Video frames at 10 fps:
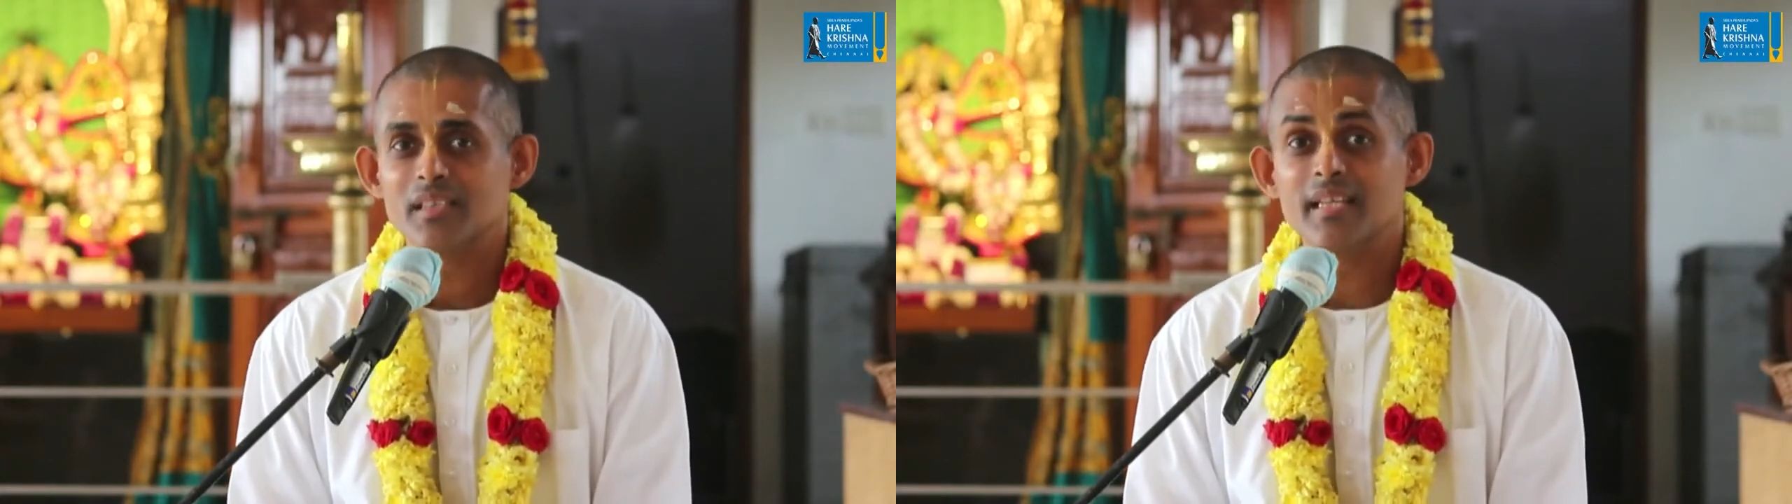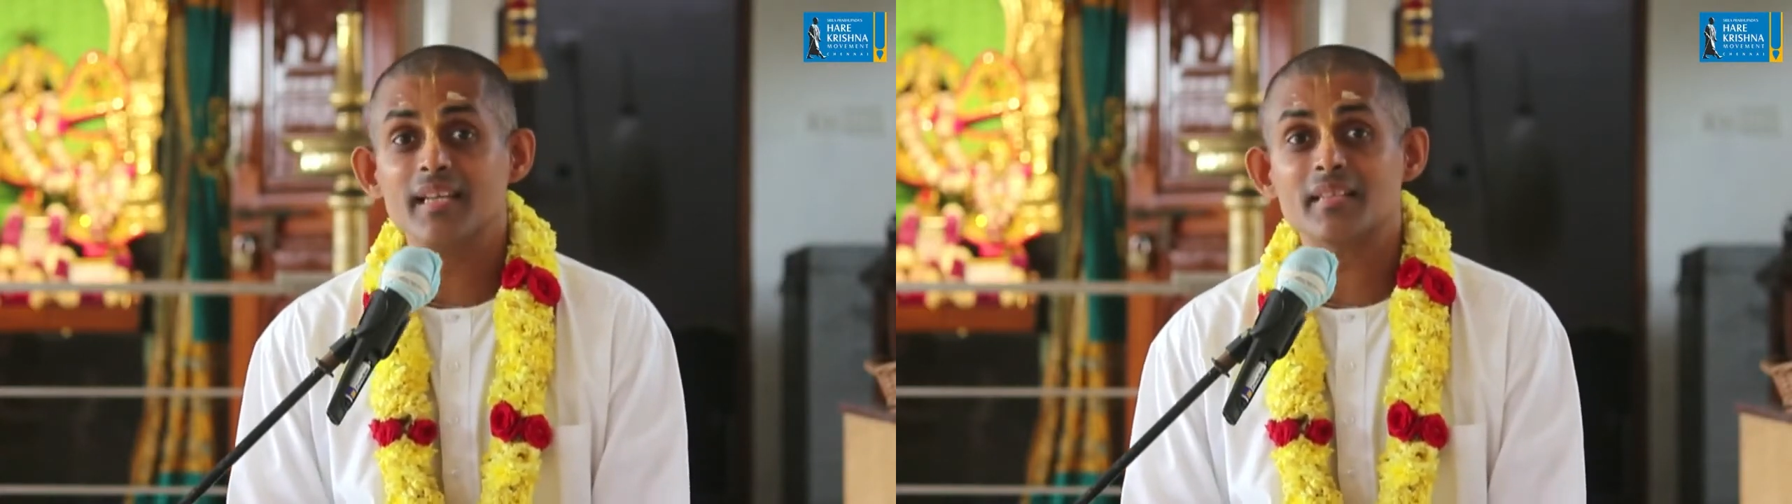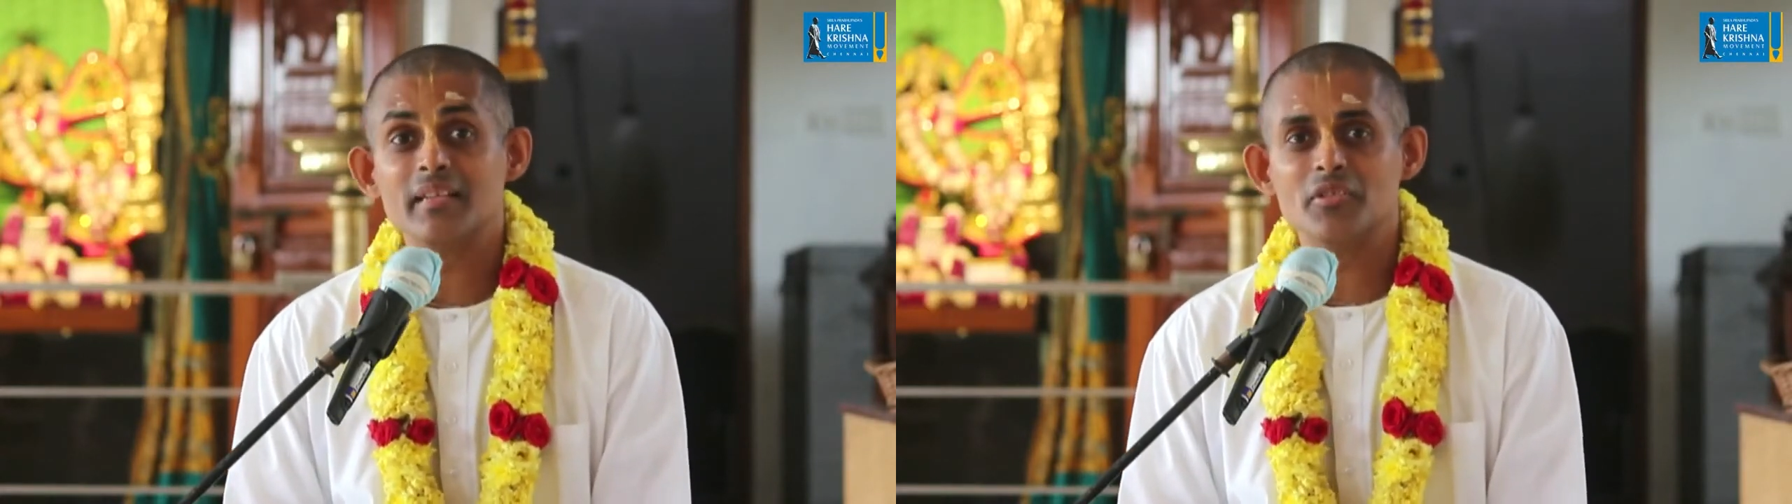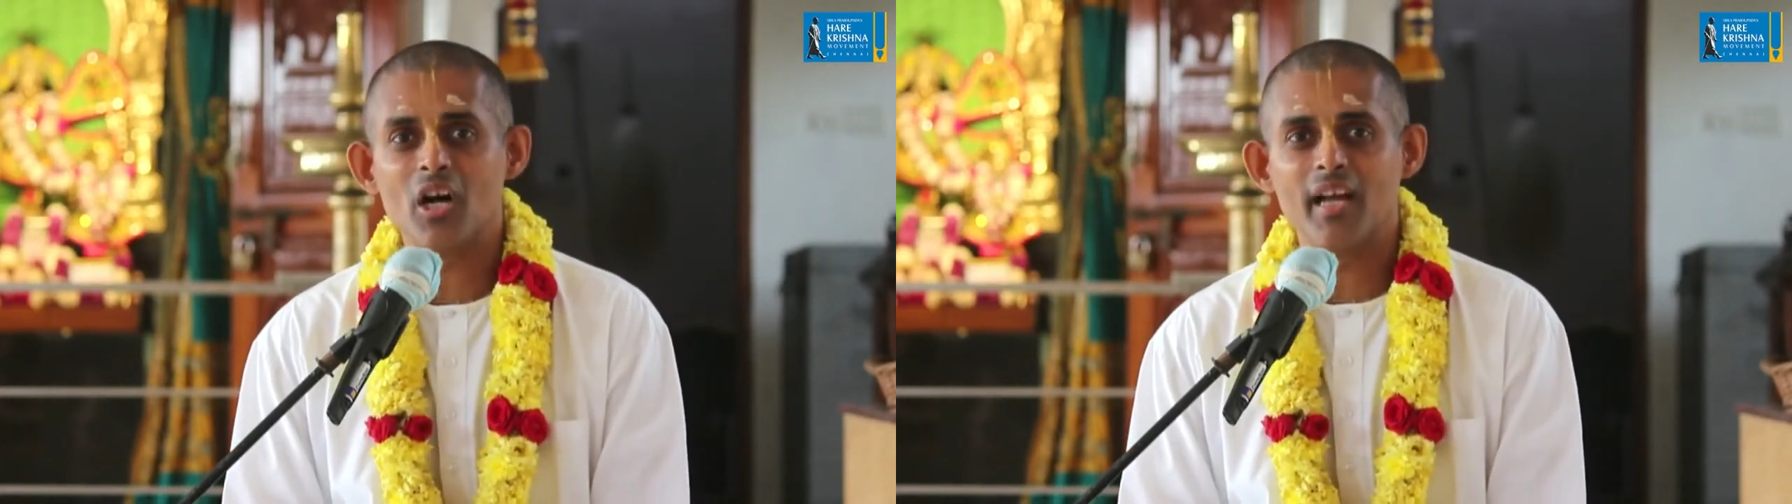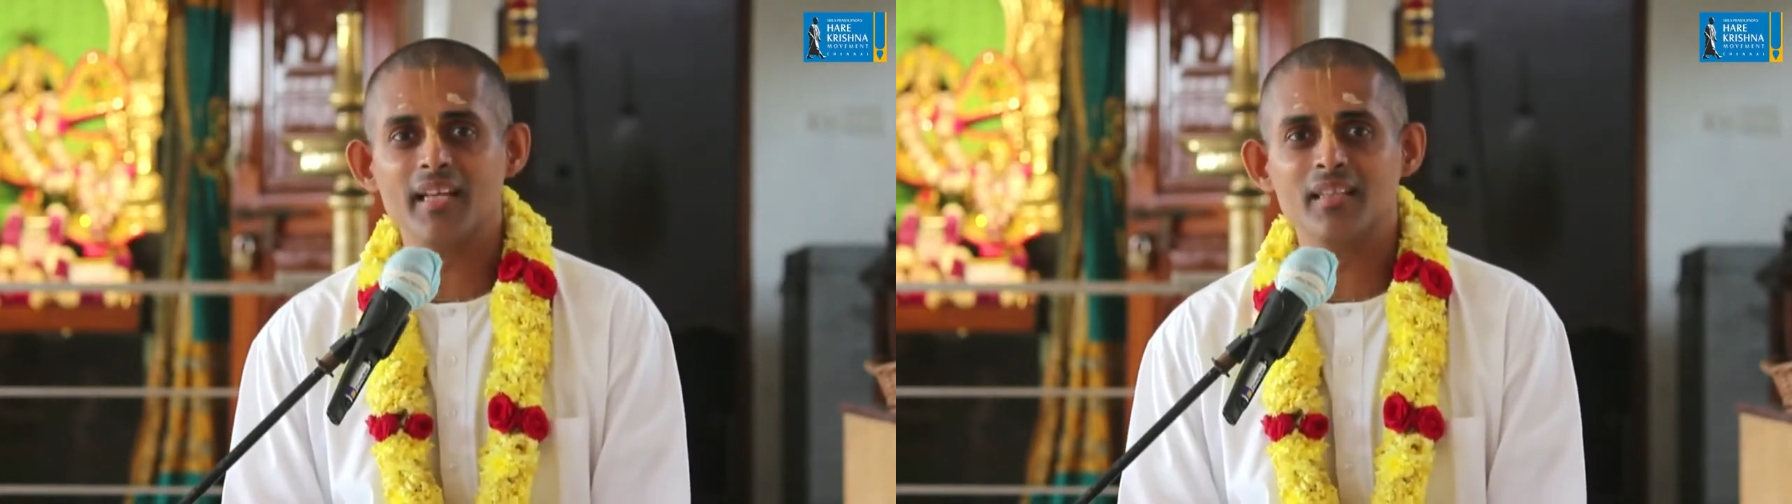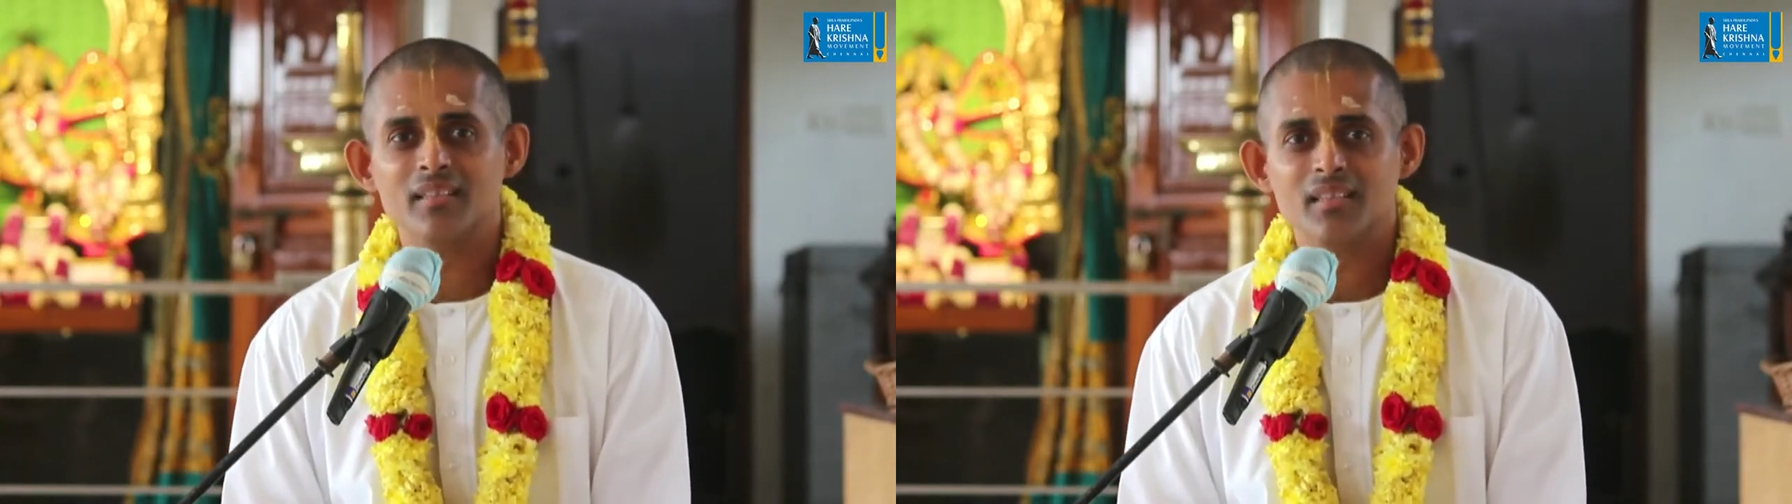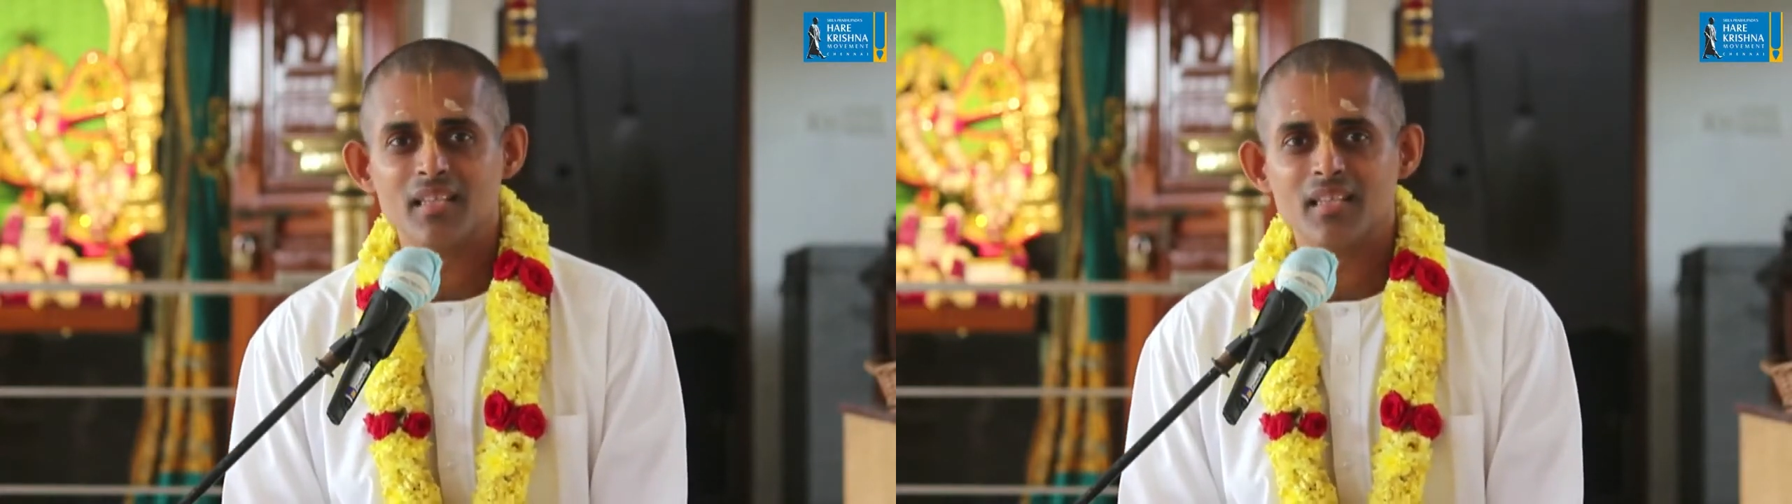He is enjoying